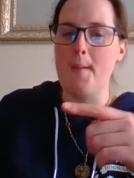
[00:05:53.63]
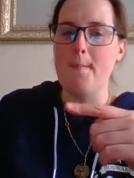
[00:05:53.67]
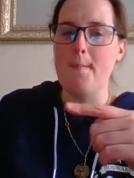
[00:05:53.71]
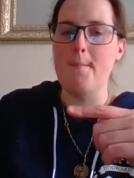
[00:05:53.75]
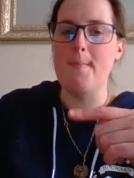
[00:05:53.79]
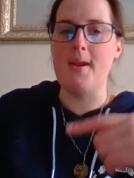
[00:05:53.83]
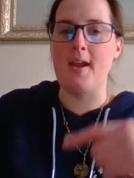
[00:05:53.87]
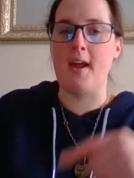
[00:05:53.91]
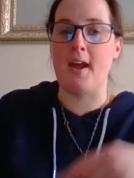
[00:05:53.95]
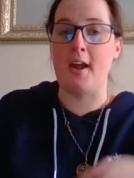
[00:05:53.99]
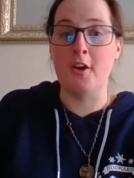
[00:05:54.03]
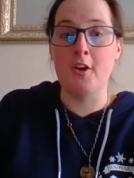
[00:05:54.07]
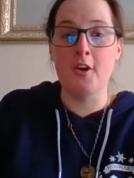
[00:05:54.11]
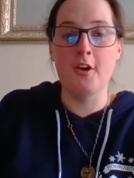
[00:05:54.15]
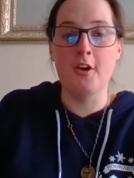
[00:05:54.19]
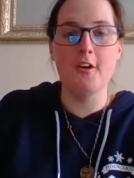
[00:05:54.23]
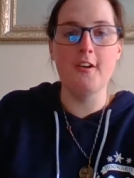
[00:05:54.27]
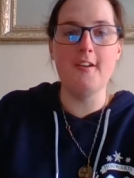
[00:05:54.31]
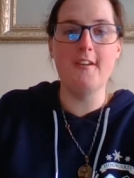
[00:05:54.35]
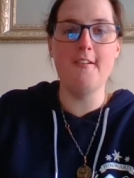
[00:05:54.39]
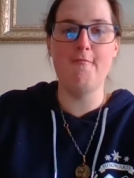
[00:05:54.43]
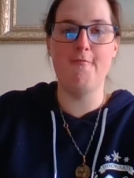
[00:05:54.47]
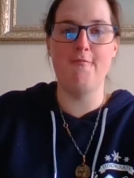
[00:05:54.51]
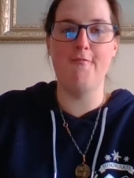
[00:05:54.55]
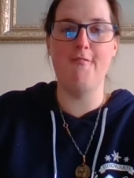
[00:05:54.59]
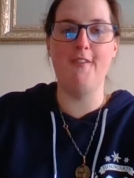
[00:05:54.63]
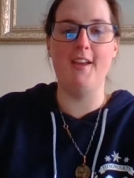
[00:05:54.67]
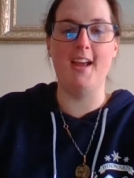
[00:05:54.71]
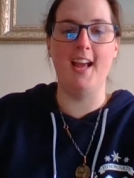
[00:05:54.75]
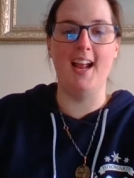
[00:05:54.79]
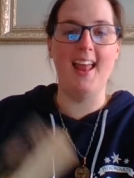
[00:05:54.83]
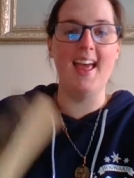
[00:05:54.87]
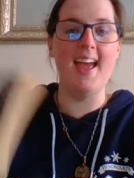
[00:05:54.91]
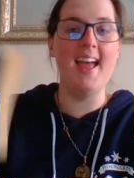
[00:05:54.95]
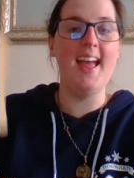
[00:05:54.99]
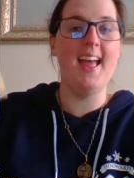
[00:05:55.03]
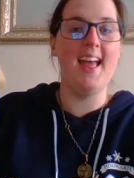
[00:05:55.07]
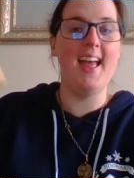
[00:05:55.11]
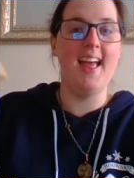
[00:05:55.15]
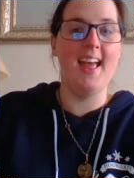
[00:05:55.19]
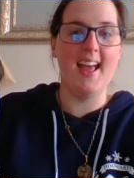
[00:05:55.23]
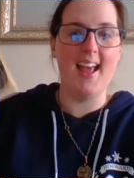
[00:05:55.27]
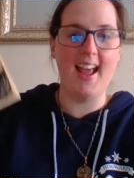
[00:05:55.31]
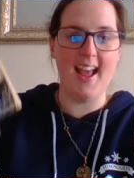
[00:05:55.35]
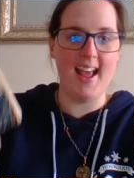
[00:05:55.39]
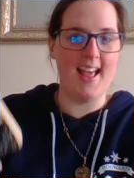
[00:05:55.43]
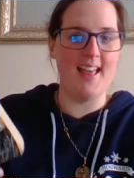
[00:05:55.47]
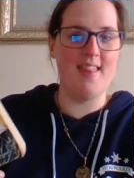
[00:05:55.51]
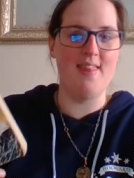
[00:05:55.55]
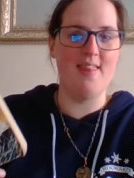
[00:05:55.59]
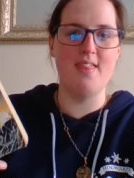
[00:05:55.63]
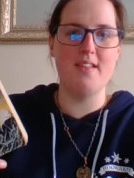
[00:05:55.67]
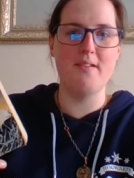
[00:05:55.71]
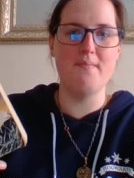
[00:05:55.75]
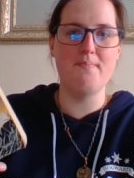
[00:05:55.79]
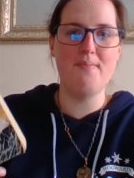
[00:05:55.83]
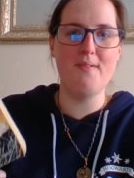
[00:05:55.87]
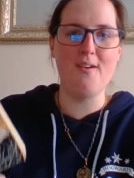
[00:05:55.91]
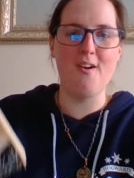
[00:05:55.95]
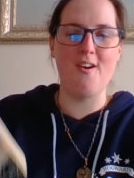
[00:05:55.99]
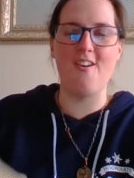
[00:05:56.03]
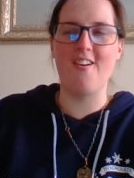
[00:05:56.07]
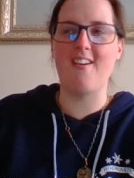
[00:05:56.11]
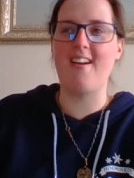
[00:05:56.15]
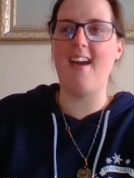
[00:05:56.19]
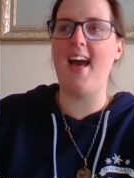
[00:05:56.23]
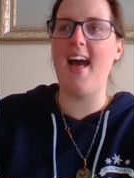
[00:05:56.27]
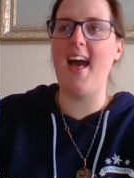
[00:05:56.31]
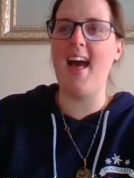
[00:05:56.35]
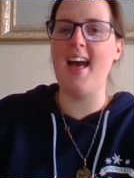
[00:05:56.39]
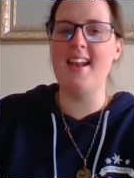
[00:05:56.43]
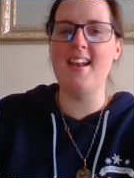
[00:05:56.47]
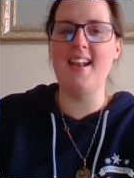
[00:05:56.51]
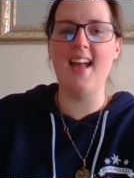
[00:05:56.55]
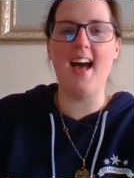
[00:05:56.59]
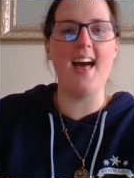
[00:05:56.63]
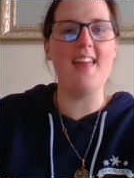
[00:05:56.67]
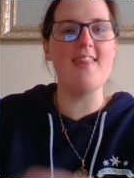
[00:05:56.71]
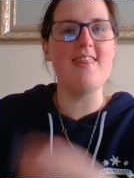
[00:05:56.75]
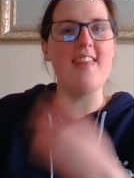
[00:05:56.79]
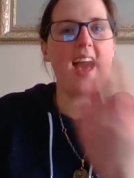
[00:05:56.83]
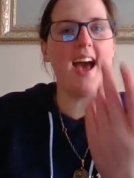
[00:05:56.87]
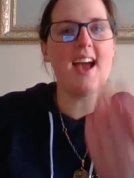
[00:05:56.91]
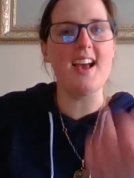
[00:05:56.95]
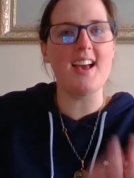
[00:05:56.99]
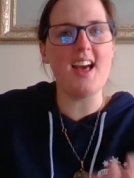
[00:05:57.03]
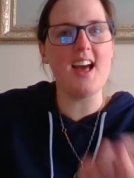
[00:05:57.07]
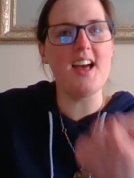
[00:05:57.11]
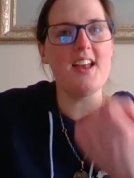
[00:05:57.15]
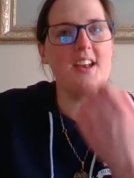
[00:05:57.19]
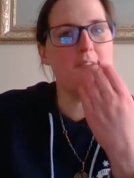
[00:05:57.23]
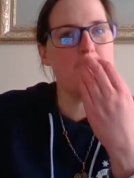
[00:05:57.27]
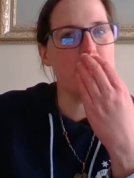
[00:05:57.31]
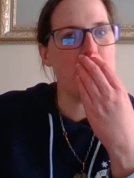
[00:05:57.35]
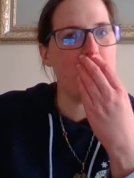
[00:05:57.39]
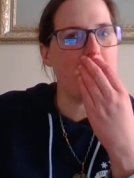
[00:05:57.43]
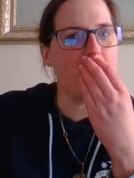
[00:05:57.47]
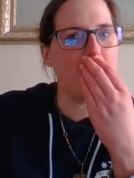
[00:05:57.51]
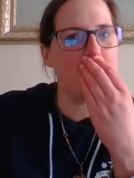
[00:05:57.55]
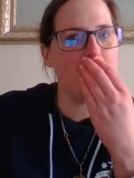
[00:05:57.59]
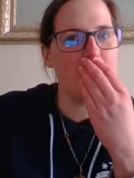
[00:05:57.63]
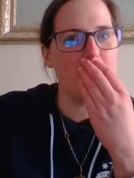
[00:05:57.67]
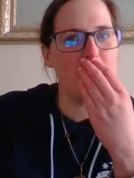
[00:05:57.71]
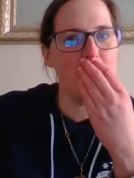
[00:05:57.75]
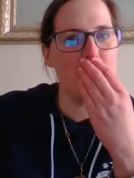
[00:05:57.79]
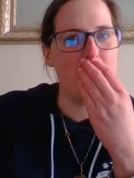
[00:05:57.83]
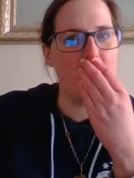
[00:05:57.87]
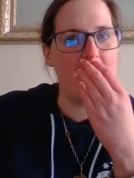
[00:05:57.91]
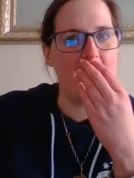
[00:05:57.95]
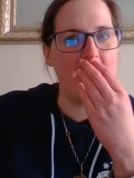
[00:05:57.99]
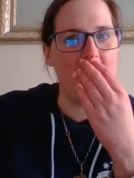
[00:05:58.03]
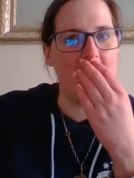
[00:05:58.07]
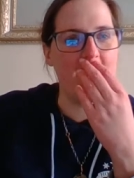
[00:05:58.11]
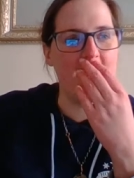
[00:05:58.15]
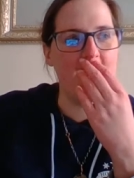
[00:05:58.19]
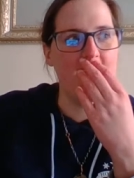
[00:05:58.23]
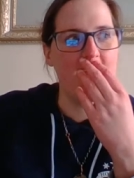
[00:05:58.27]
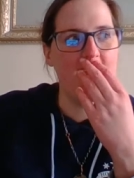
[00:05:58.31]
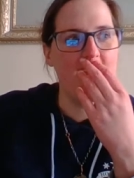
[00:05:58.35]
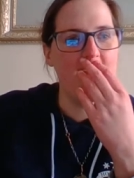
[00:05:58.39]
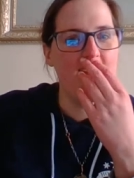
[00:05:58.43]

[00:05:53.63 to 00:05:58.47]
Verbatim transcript: but I couldn't feel it in the book, and that kind of baffled me.